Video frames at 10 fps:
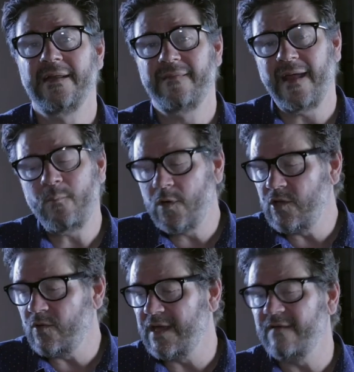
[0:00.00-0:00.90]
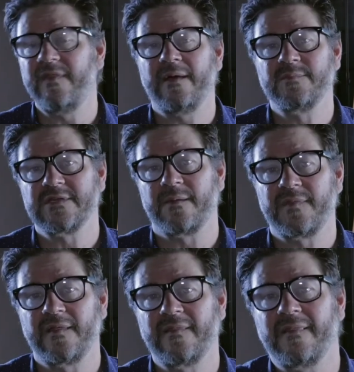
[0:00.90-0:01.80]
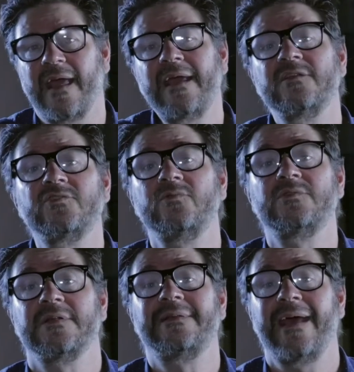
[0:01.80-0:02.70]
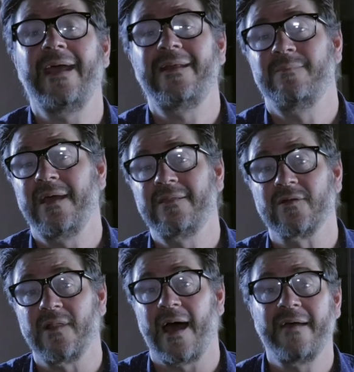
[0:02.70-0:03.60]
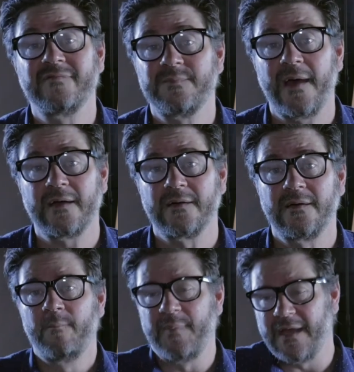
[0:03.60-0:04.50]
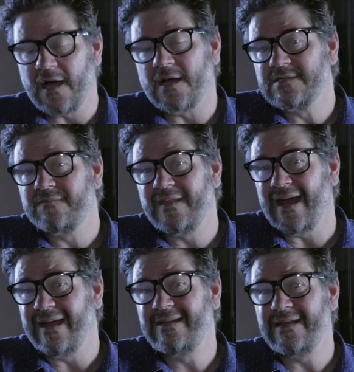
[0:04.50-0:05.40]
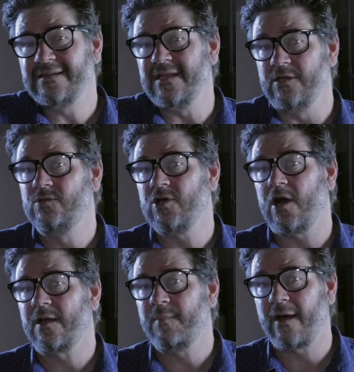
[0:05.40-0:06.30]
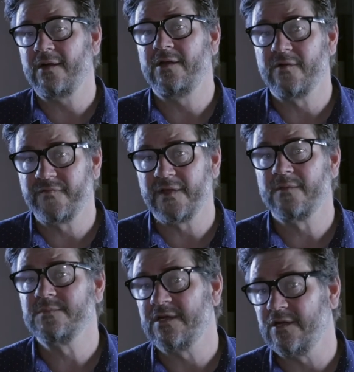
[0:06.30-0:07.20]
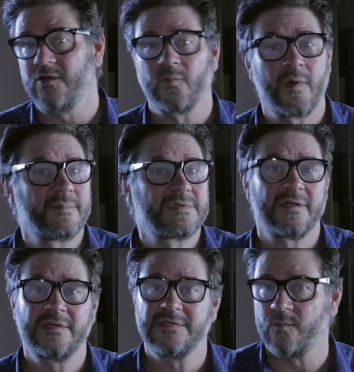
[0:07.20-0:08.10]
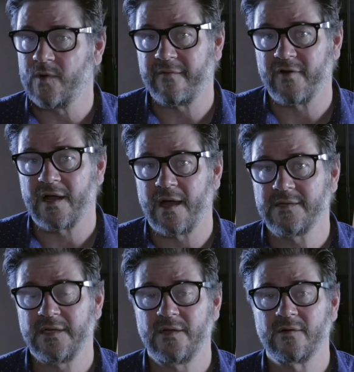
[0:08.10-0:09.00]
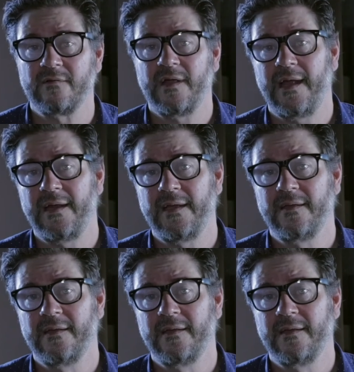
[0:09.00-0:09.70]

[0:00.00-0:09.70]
And then when you give them something that they can do today to make their lives better because of the ideas that you talk about in your films and in your web series and whatever content you're creating,